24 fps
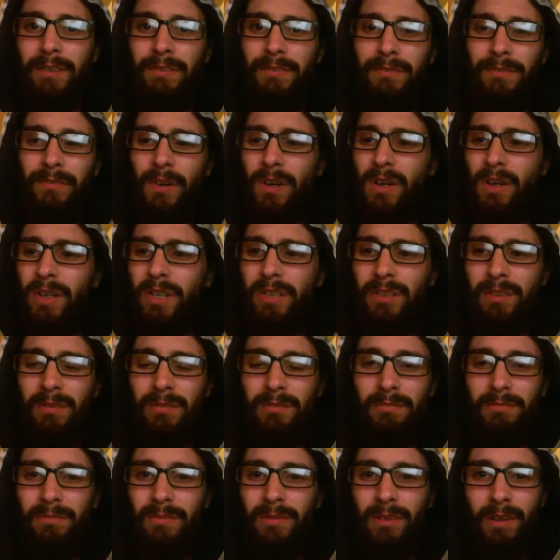fires
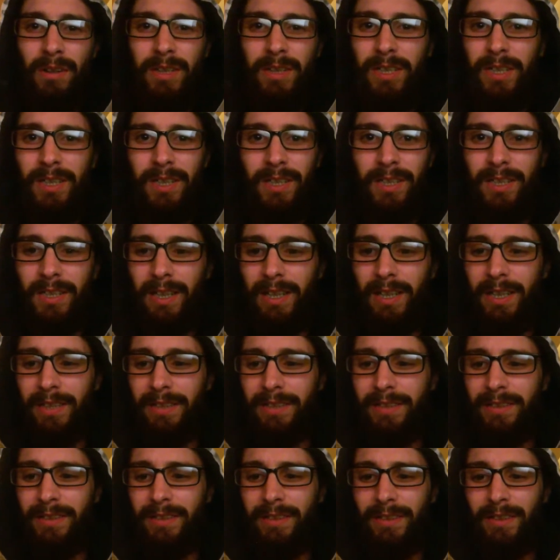nicely
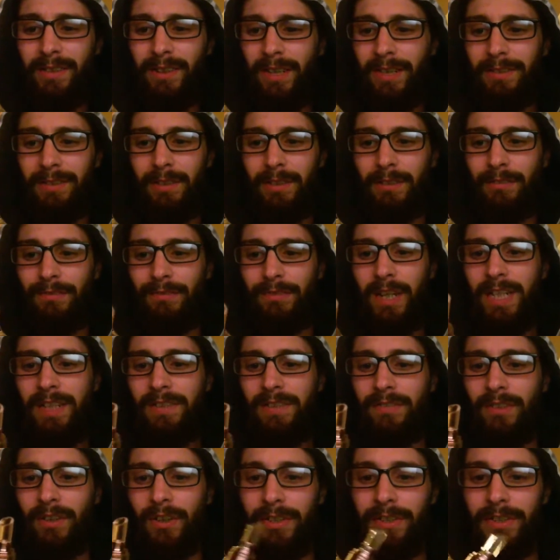and like the
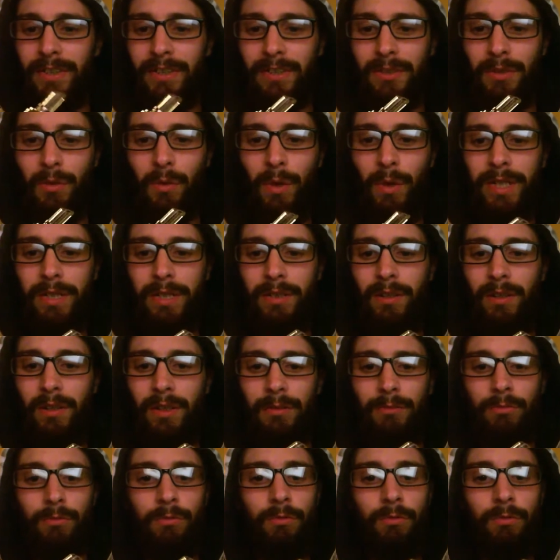flavour in this Quasar
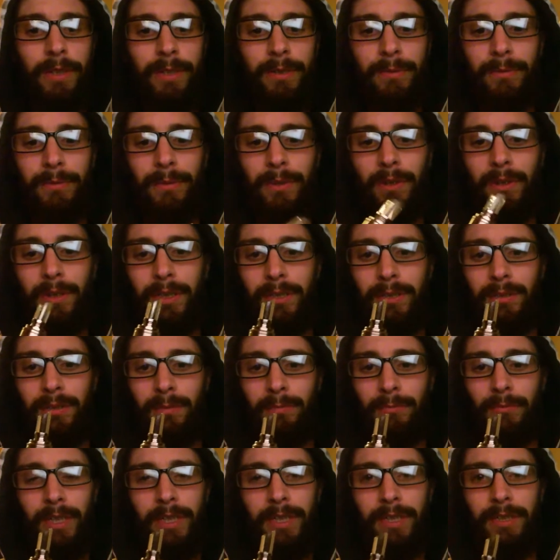is real nice.
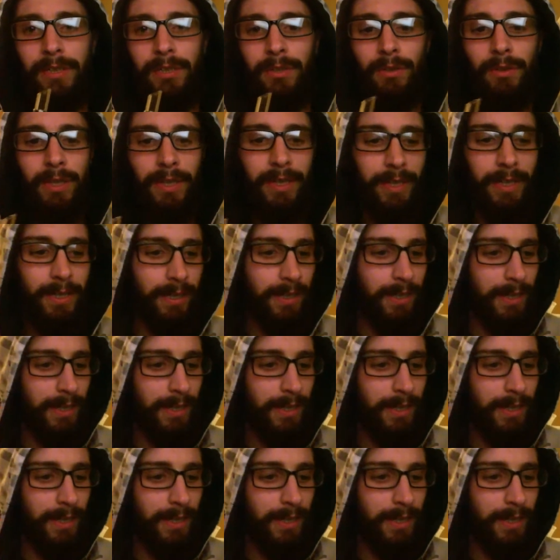I'm really enjoying it.